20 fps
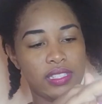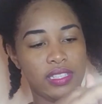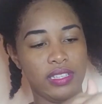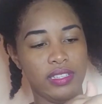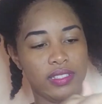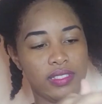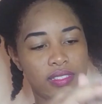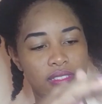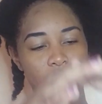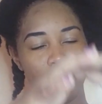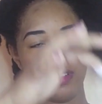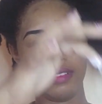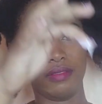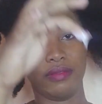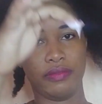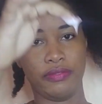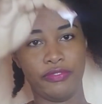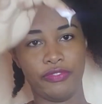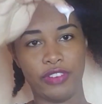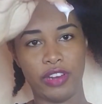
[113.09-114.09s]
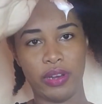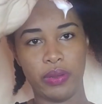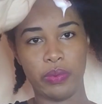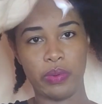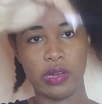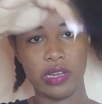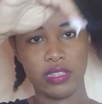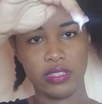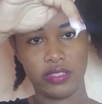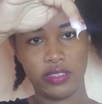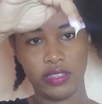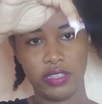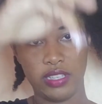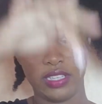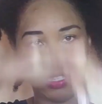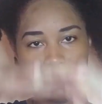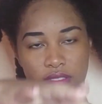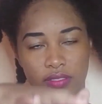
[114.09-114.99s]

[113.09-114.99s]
It's not very watery.